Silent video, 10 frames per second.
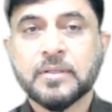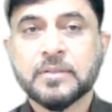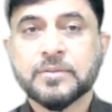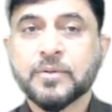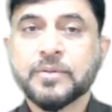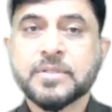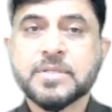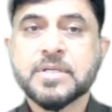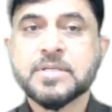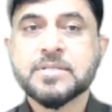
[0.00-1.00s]
So this
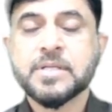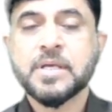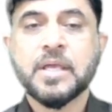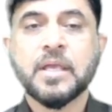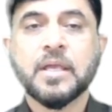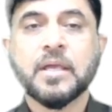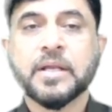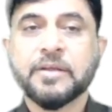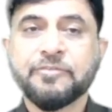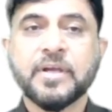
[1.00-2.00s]
is the
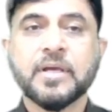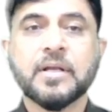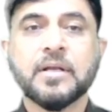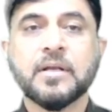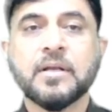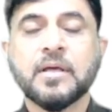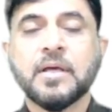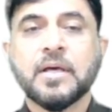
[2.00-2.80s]
graphical